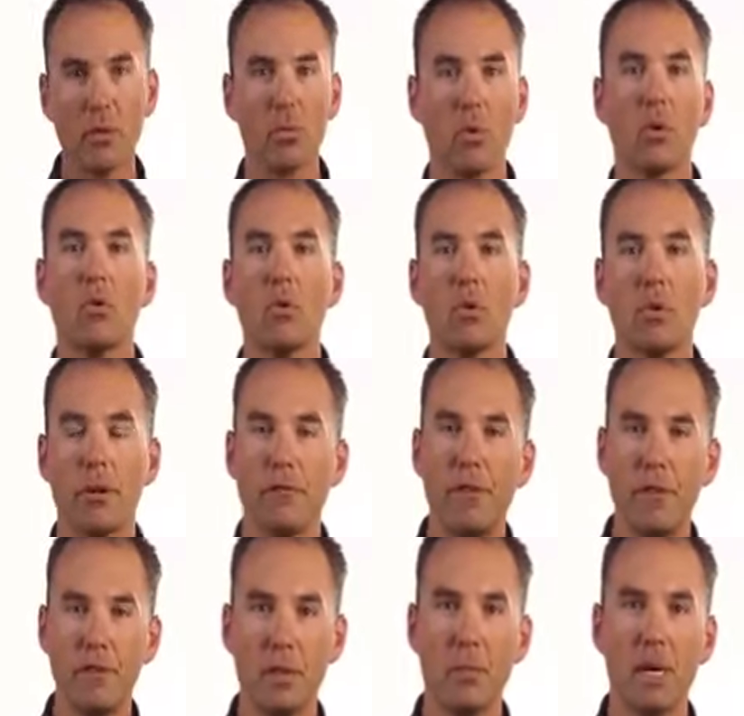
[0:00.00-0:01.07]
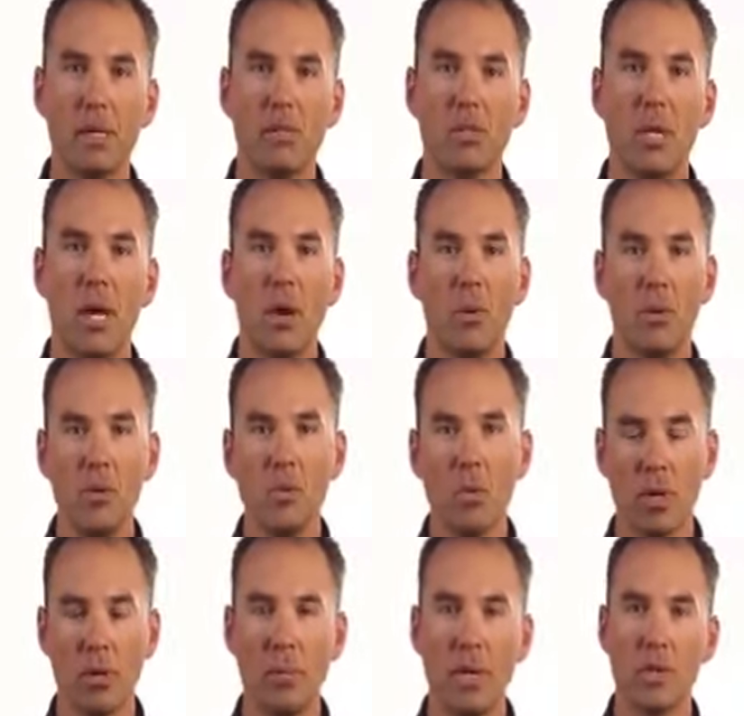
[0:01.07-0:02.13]
through a corner at 50 miles an hour, you
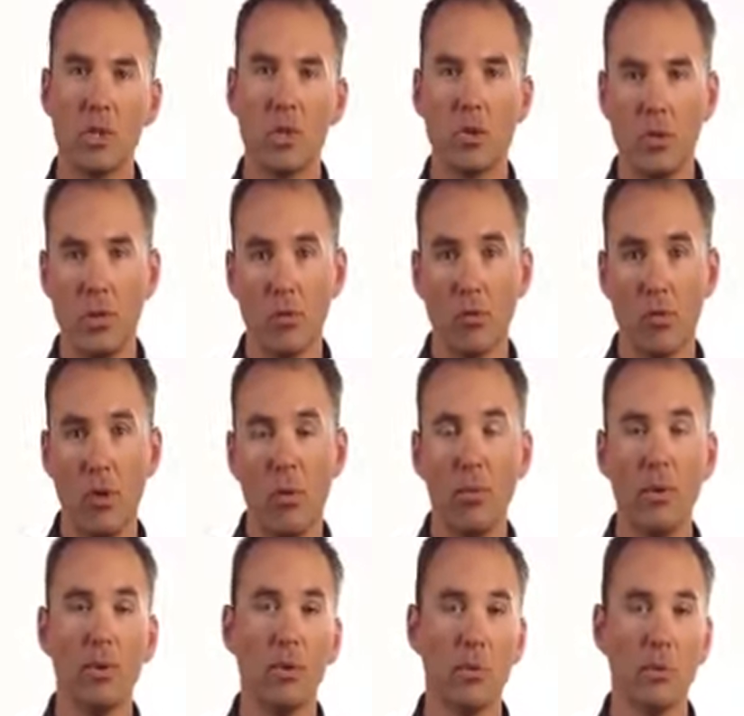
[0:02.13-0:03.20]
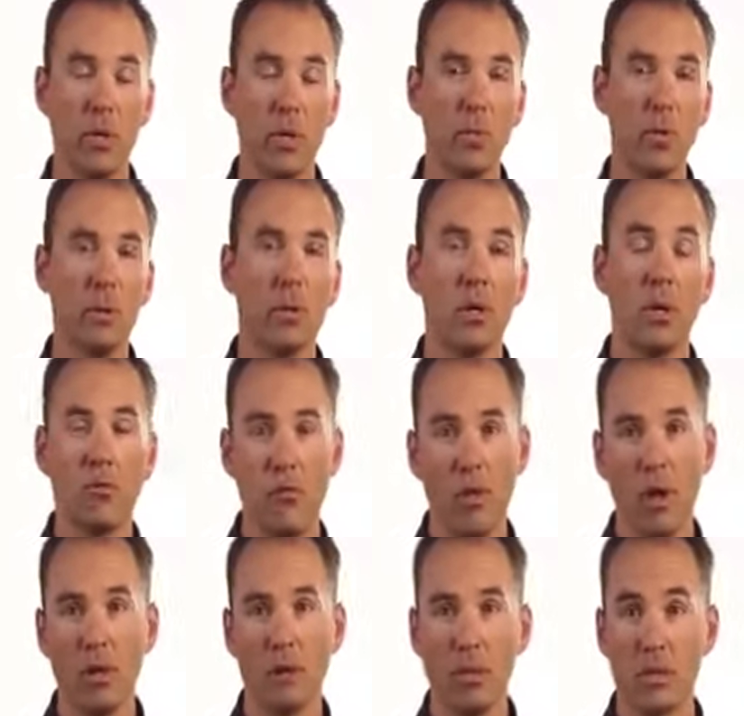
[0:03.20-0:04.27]
want to make sure that your front wheel and your rear wheel are going to
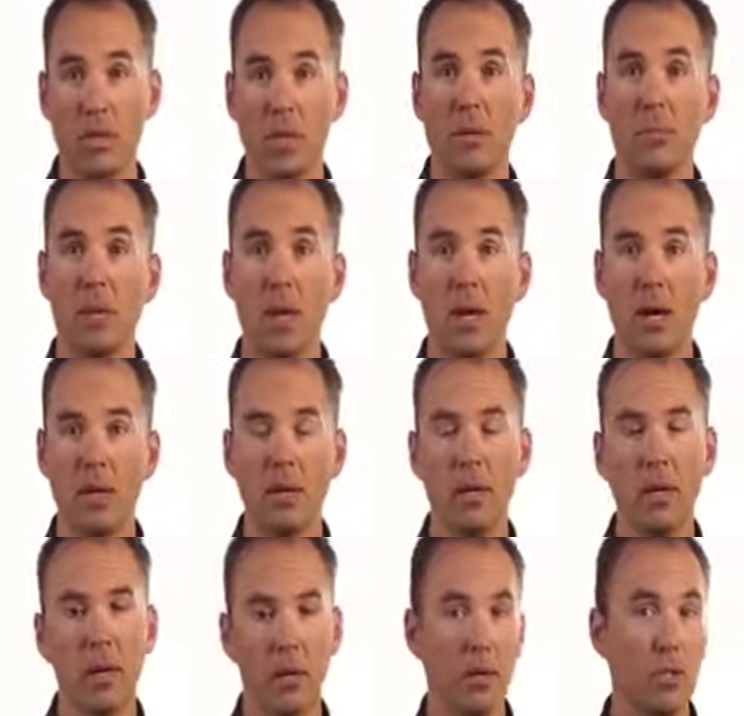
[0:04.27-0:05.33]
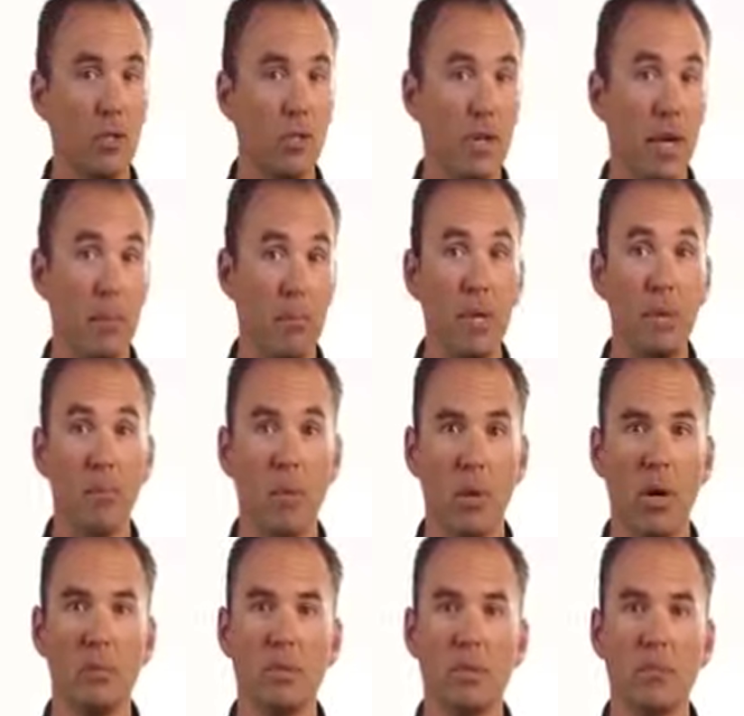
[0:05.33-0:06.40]
follow the same line, or else you've got big
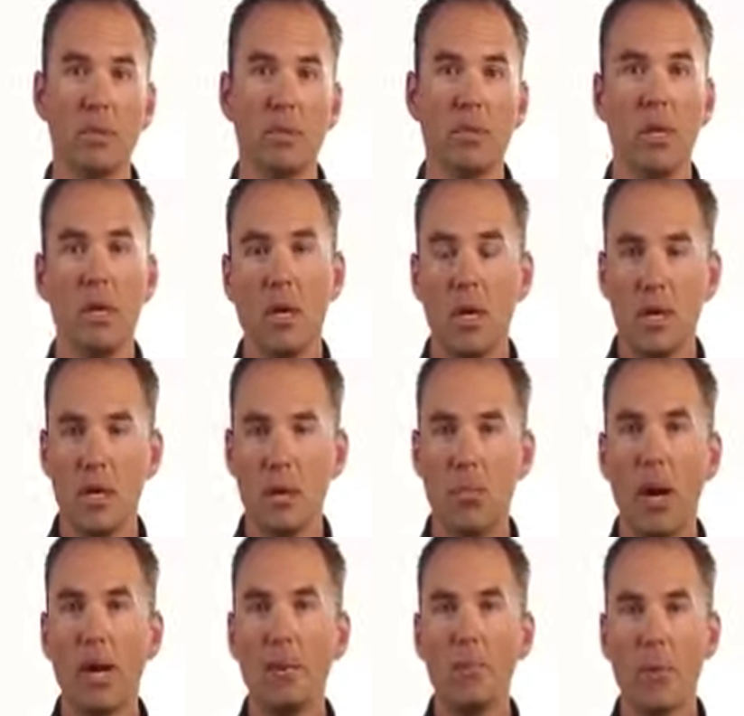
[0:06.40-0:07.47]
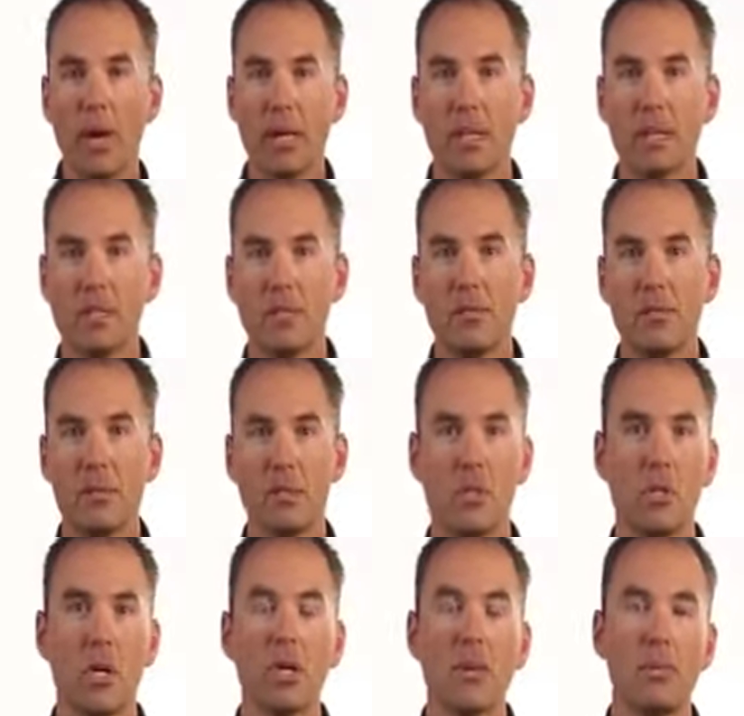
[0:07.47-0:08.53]
problems. Your bottom bracket stiffness
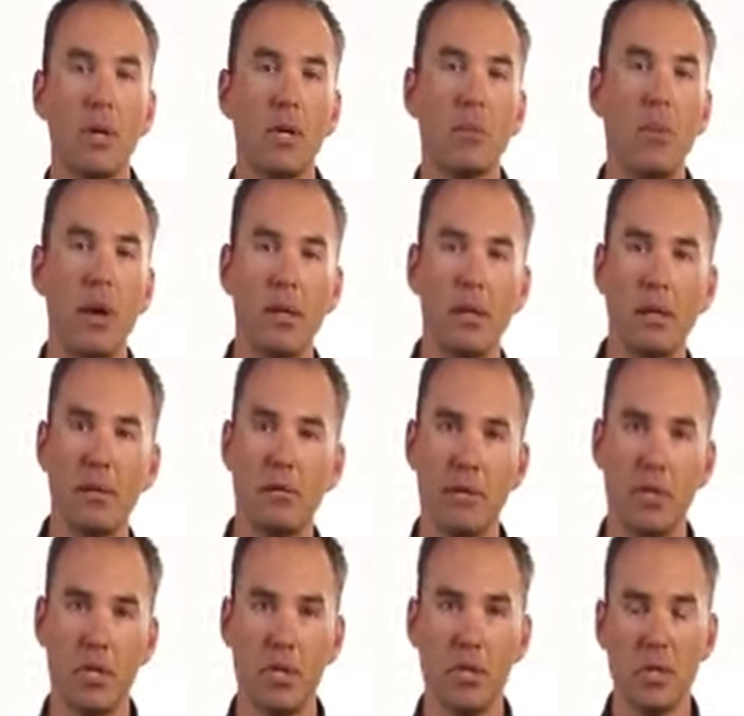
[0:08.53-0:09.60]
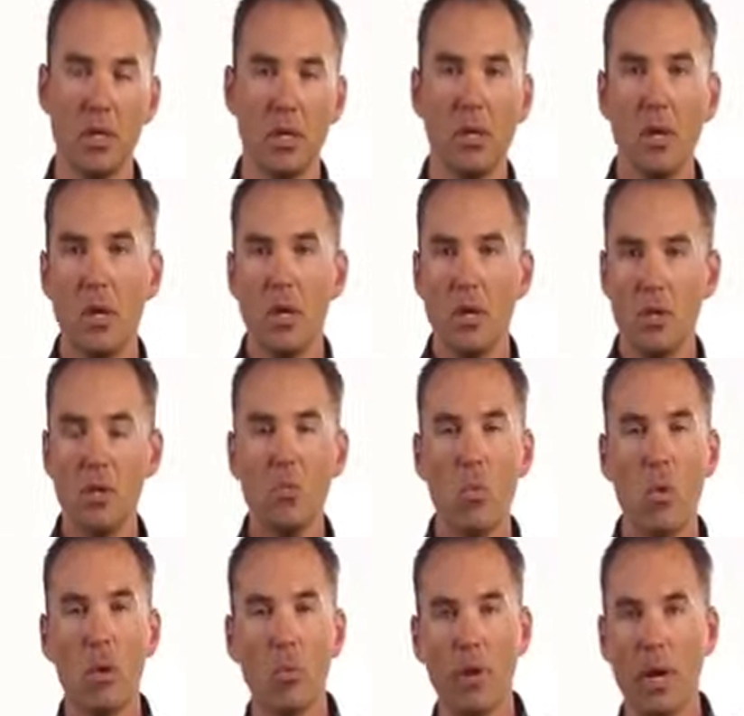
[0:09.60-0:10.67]
is all about your pedaling efficiency. You
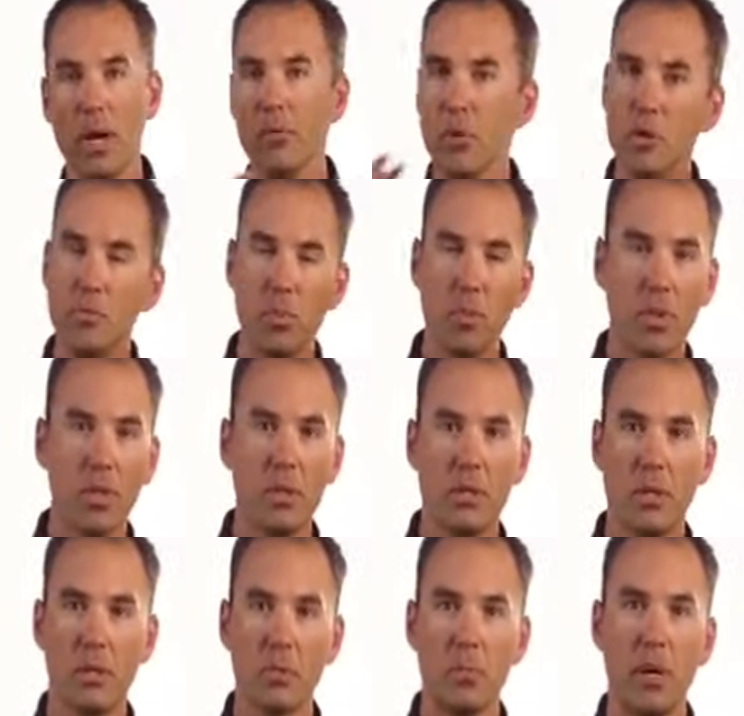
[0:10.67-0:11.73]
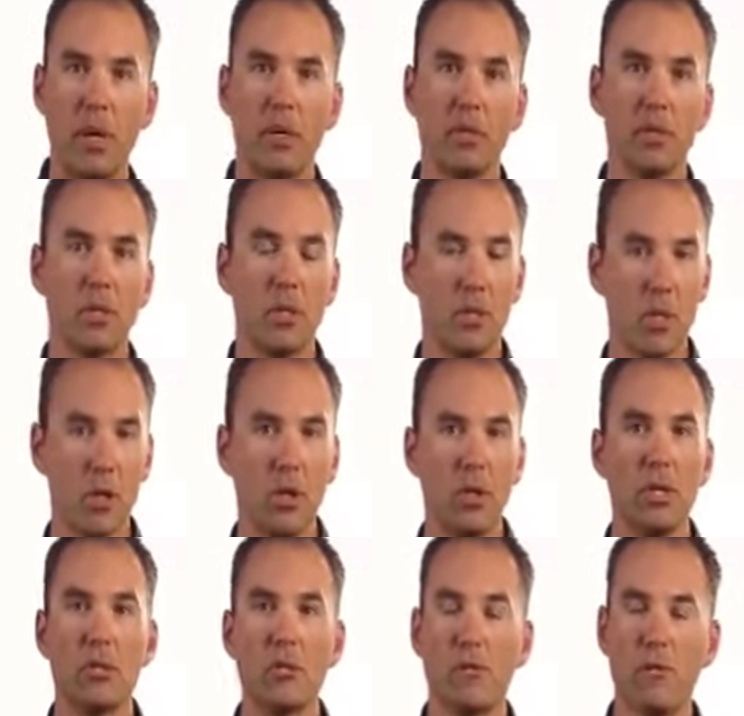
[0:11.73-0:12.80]
want whatever you put into those pedals to
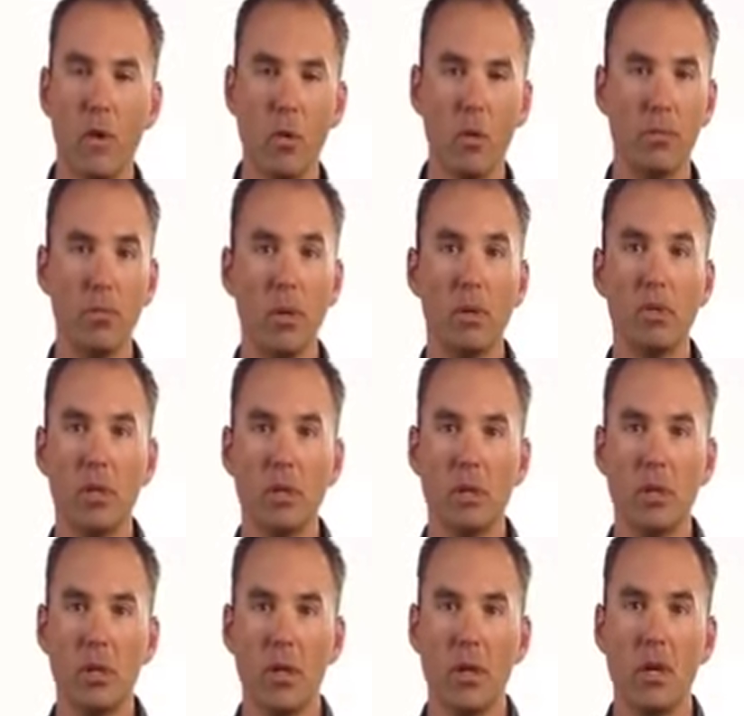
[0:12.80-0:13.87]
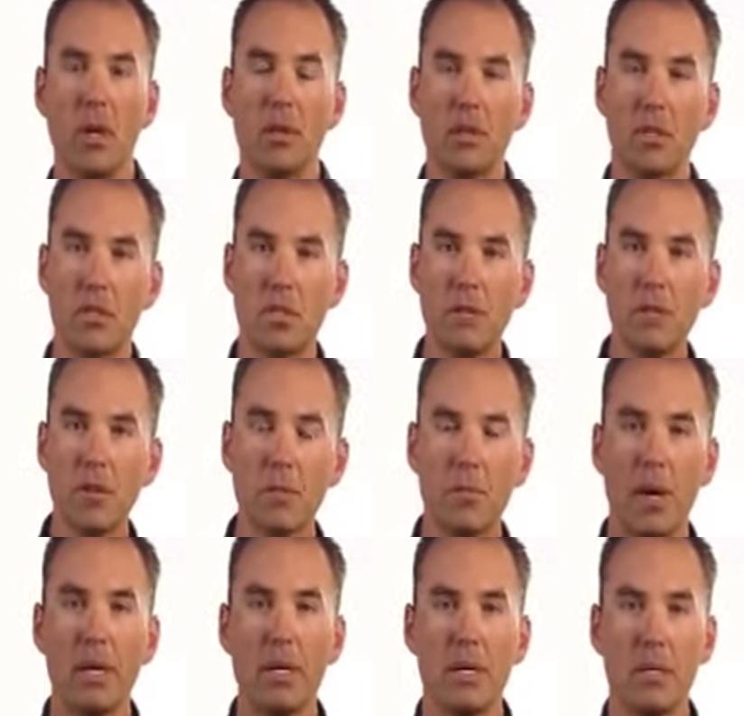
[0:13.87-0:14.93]
turn into forward motion. The stiffer the
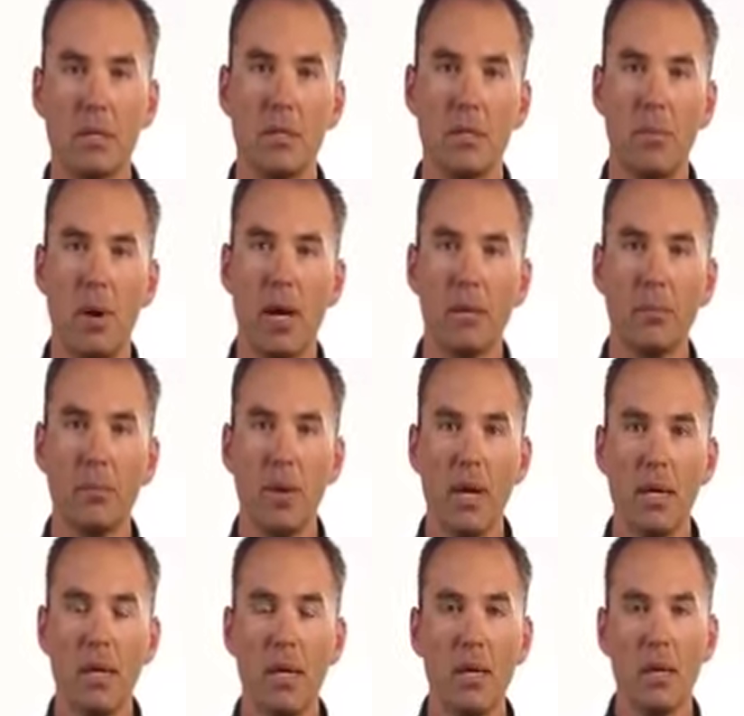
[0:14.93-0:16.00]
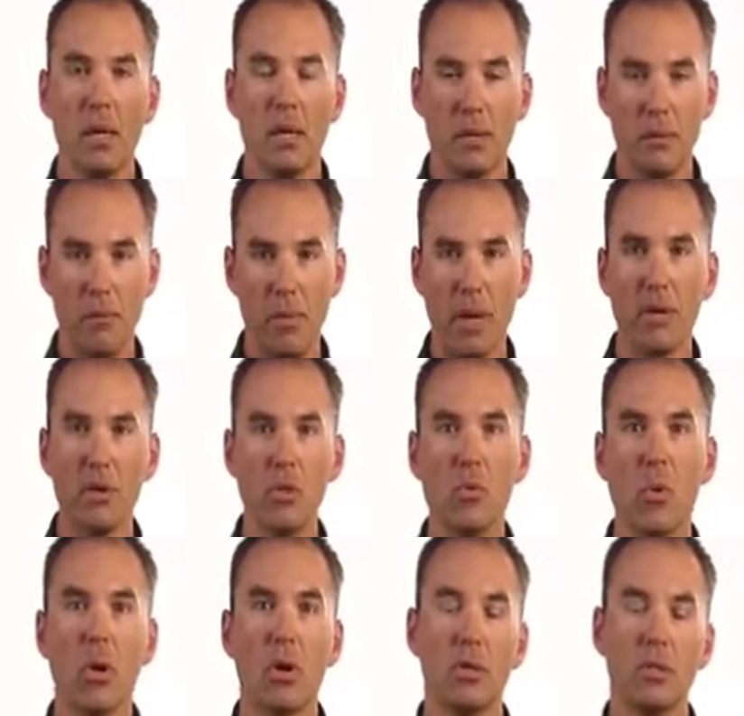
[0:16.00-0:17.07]
bike is in the bottom bracket, the better
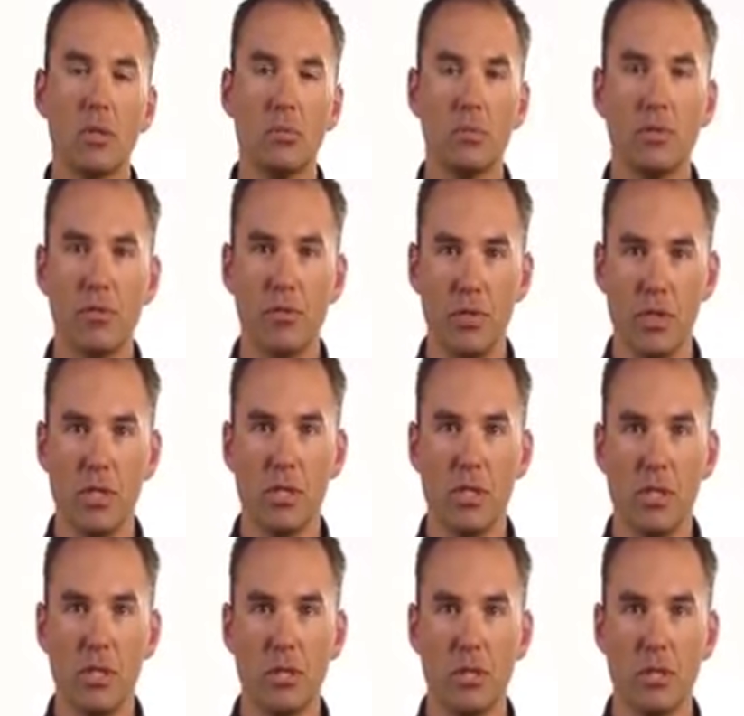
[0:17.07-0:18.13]
you are in terms of efficiency.